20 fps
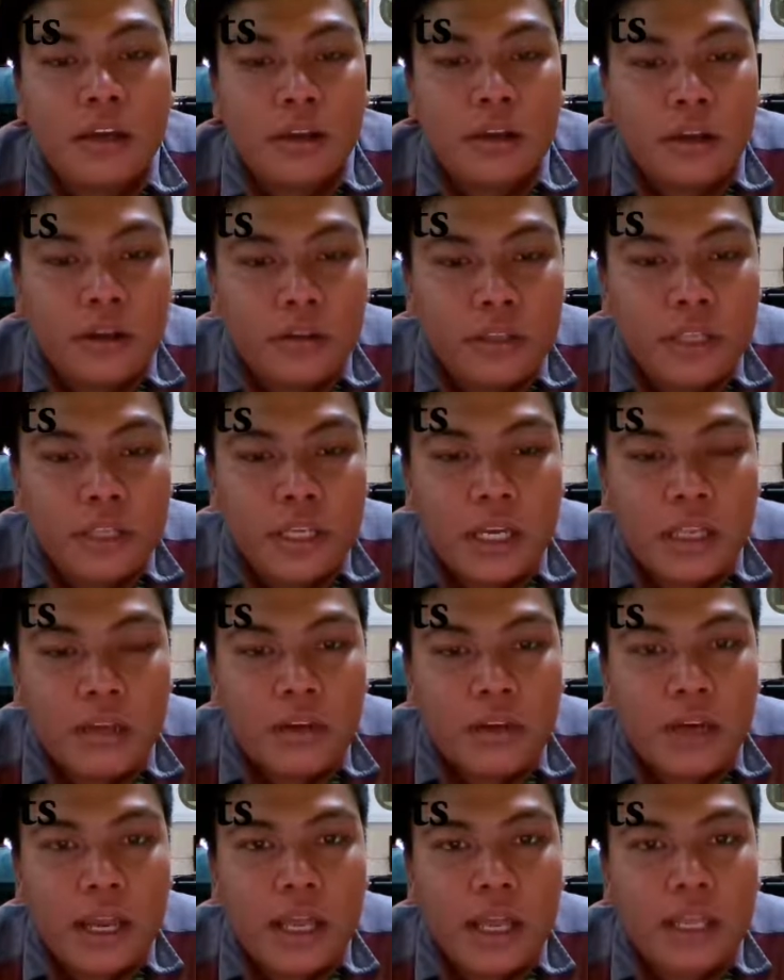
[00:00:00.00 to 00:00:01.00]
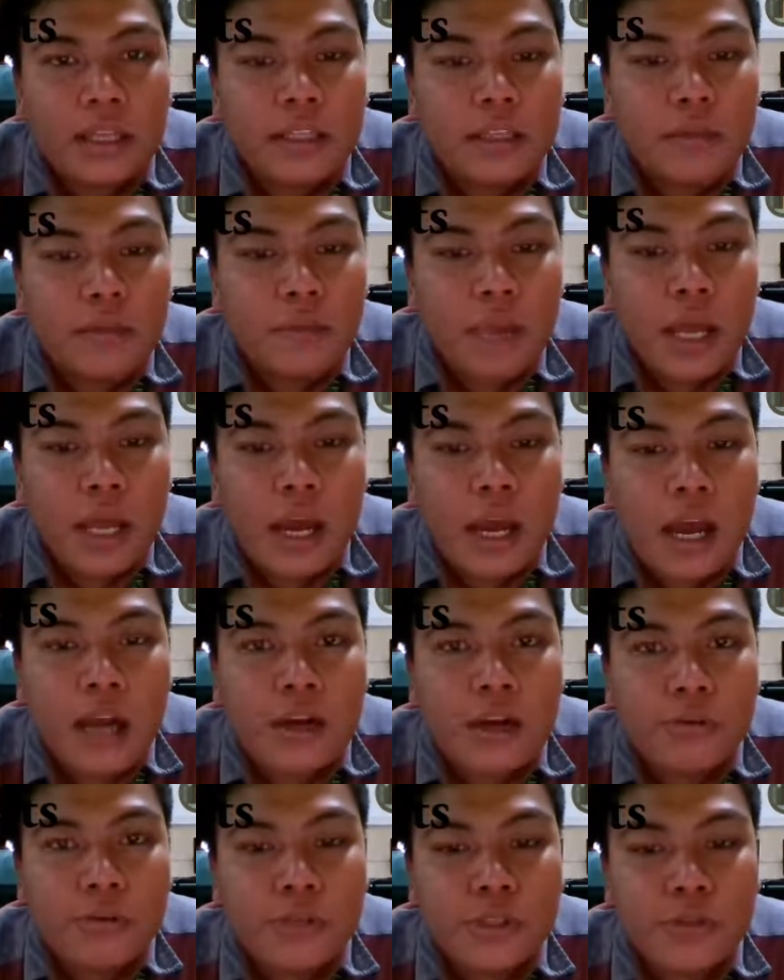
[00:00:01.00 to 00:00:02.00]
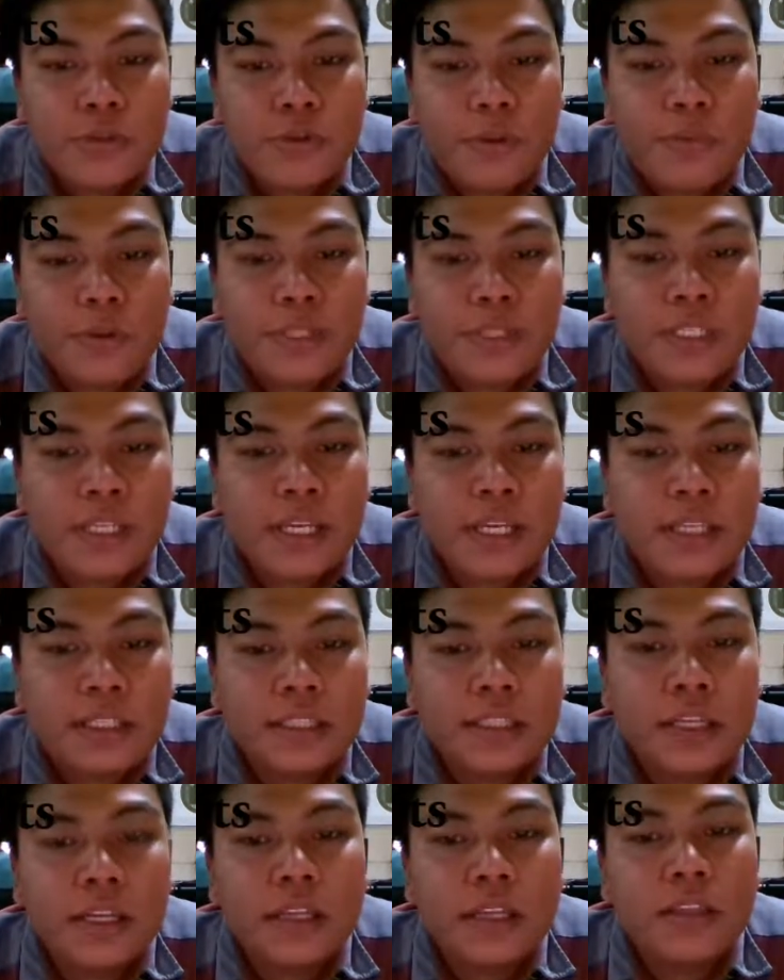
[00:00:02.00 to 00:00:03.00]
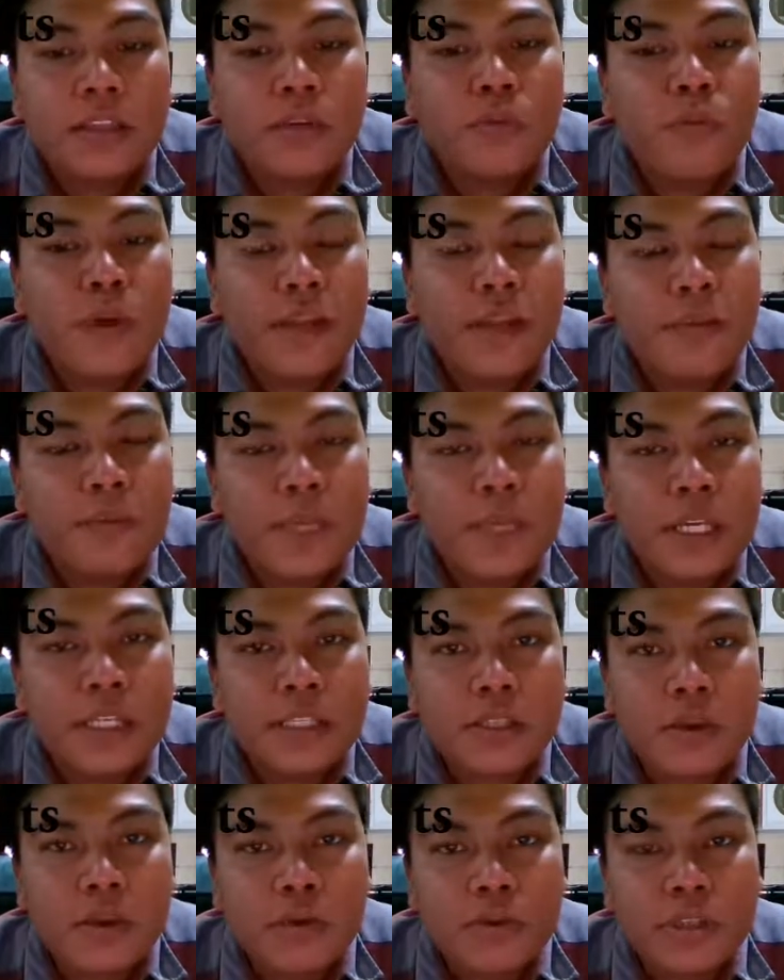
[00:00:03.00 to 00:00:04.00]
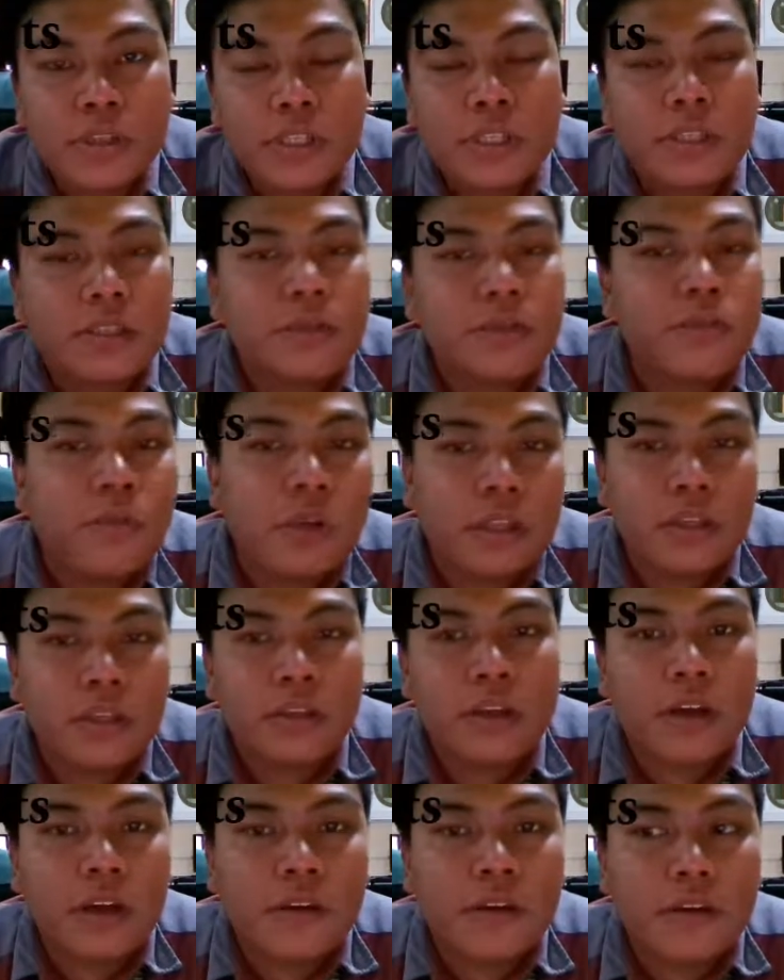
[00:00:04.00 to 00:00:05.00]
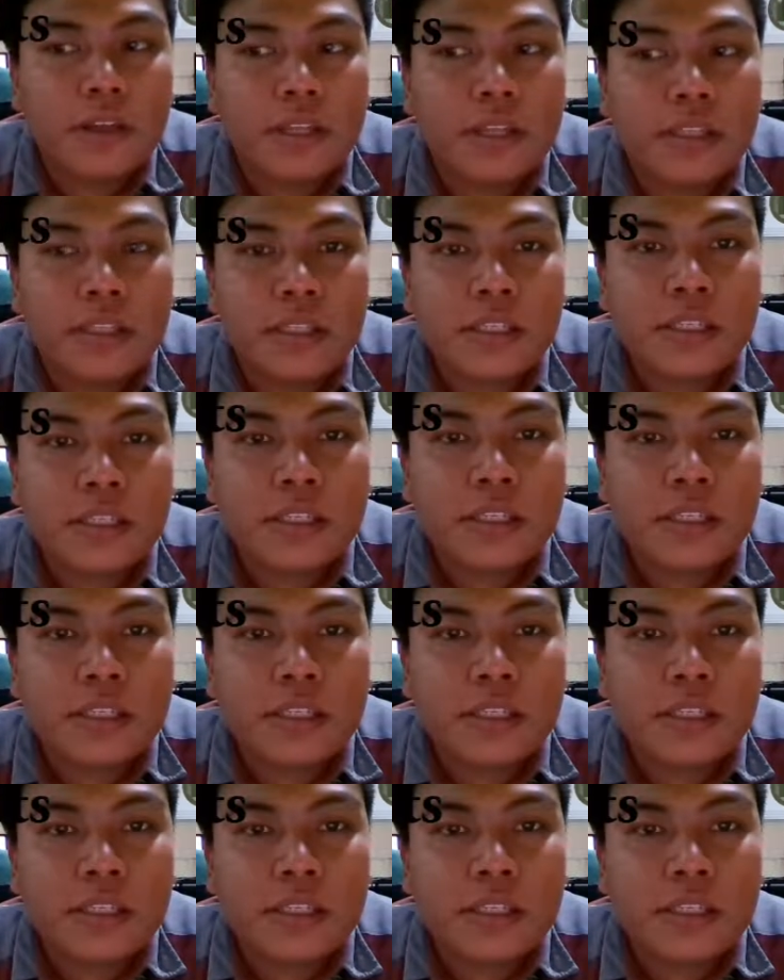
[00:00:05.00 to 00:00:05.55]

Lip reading: On the other hand, the black arrows represent the well-mixed ocean water currents.